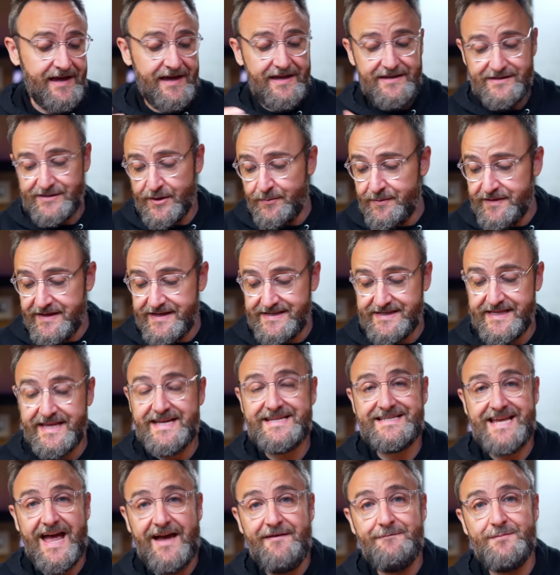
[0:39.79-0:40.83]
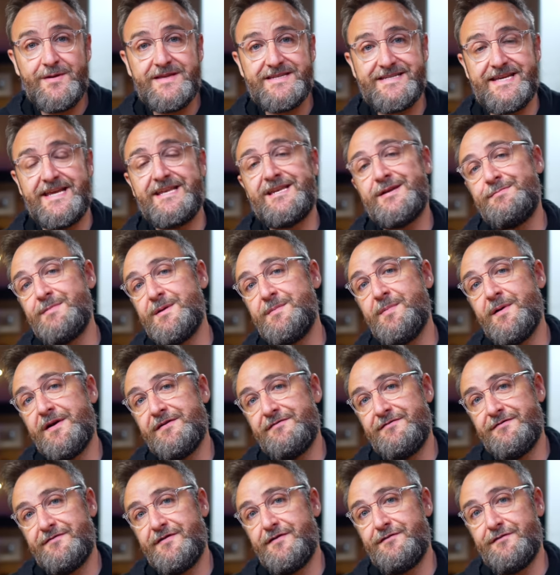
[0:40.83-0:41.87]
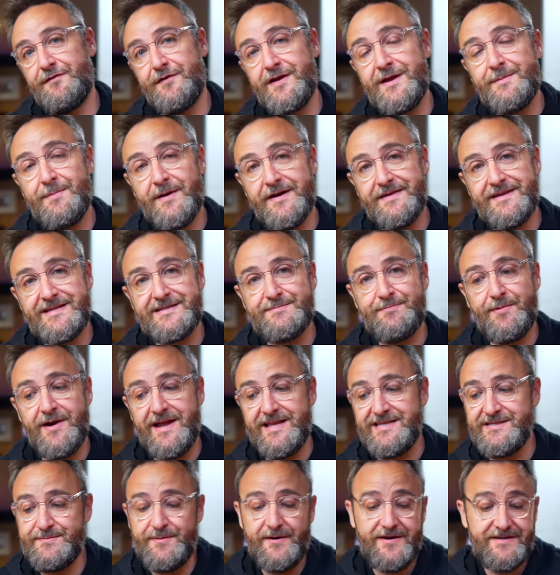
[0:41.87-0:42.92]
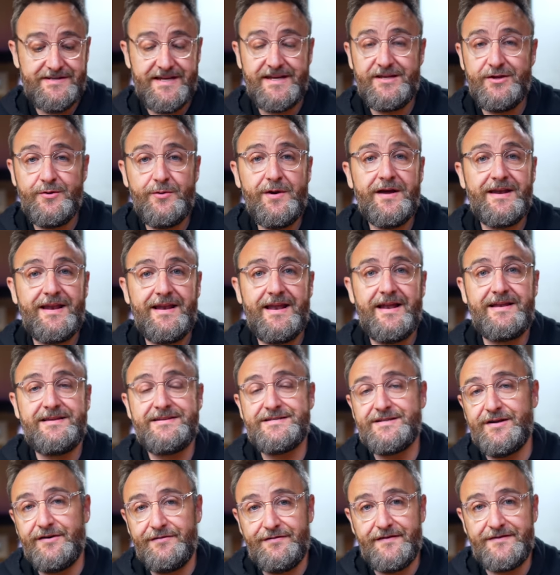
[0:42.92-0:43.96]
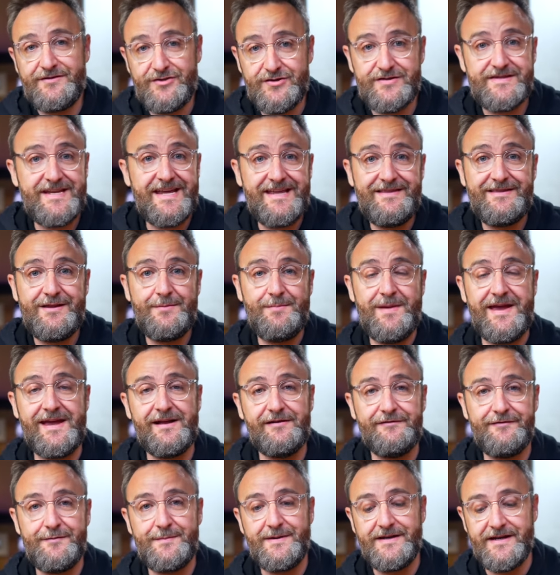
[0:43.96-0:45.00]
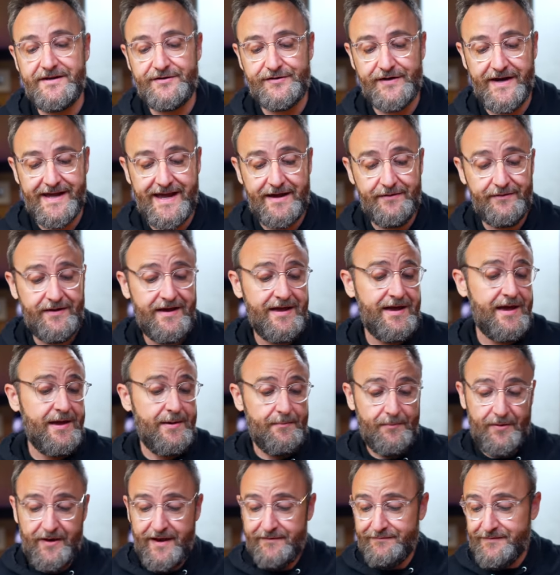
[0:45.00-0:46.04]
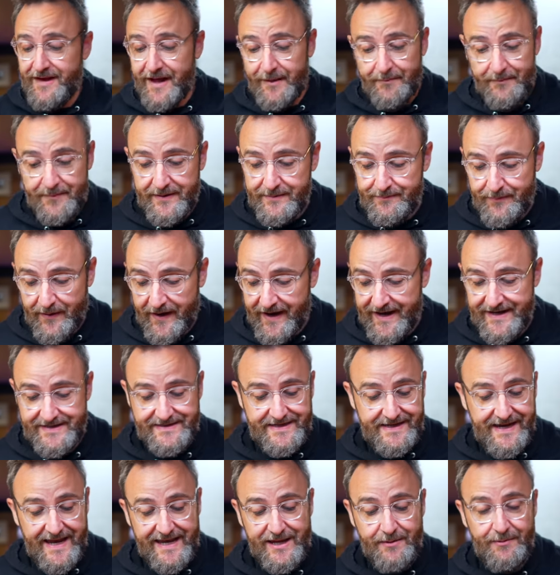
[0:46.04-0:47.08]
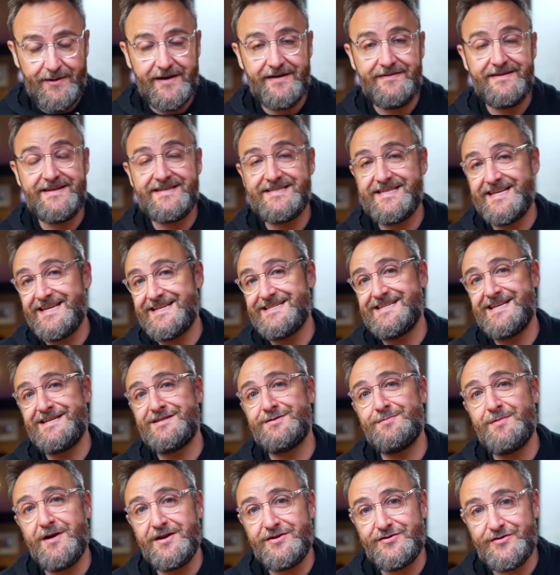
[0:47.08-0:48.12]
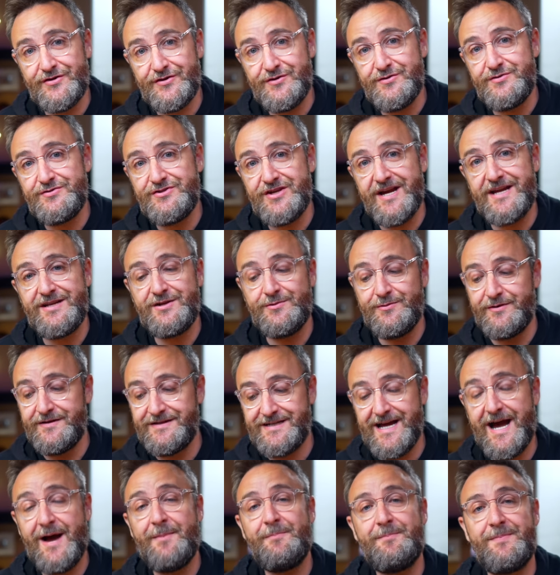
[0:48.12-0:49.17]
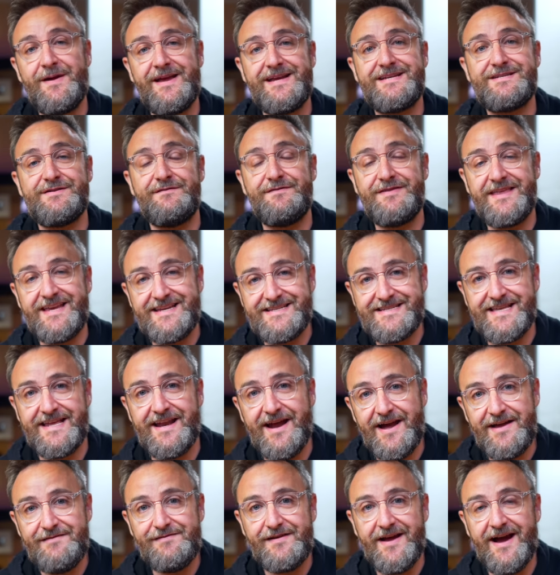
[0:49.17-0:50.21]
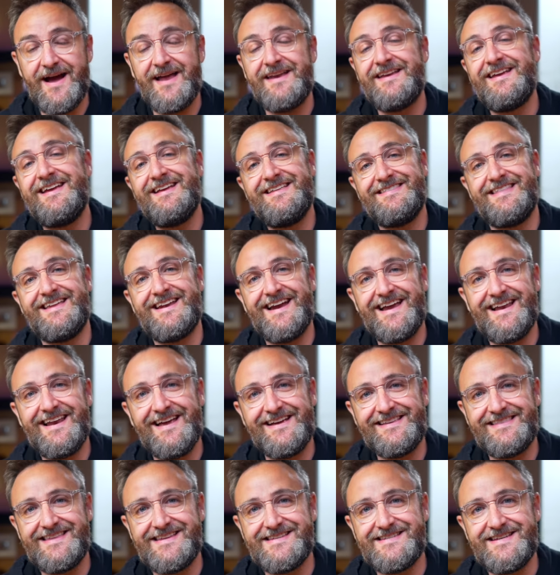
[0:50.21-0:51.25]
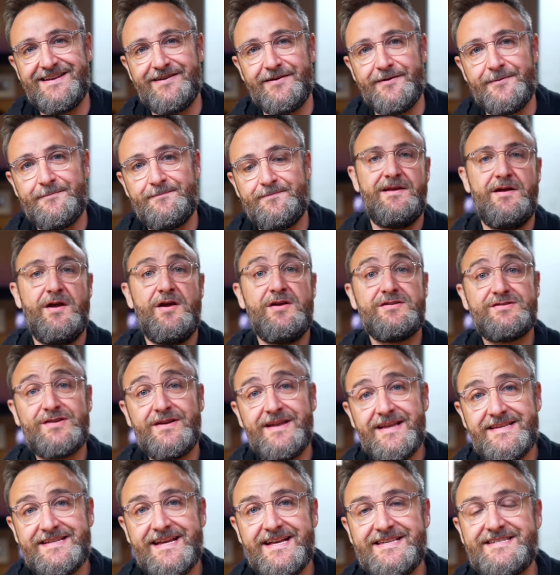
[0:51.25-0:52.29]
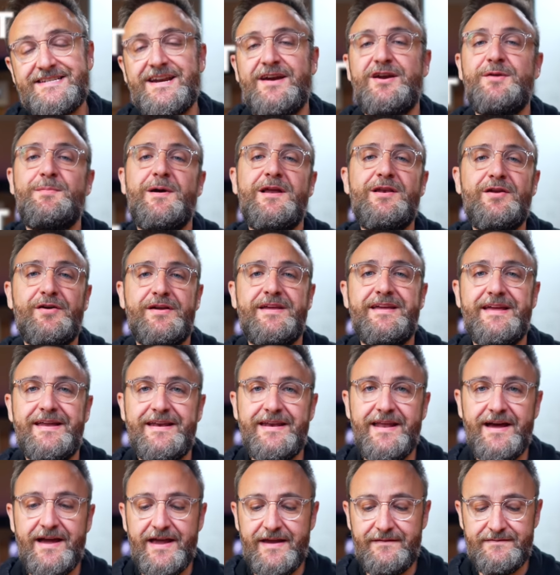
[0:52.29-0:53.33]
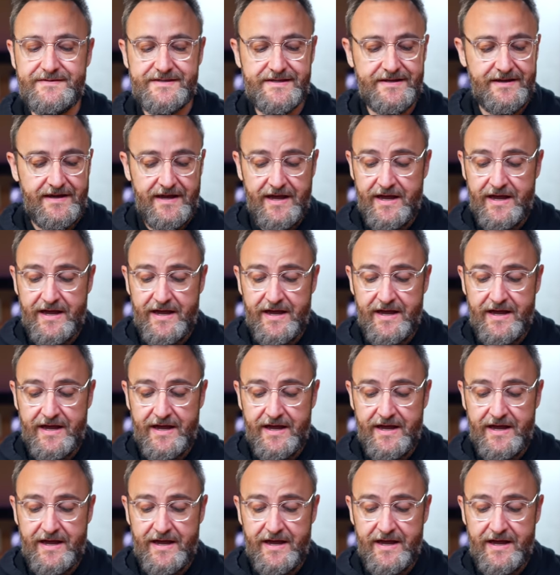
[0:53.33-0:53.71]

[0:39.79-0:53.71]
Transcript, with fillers: Some of these things have been sent to me by for free by these brands, because I do get a lot of stuff just in the mail for me to try out, but I've not been biased in any way in these things. These are my true, genuine top picks of things that I've got that I like this year. So let's get started by looking at knives.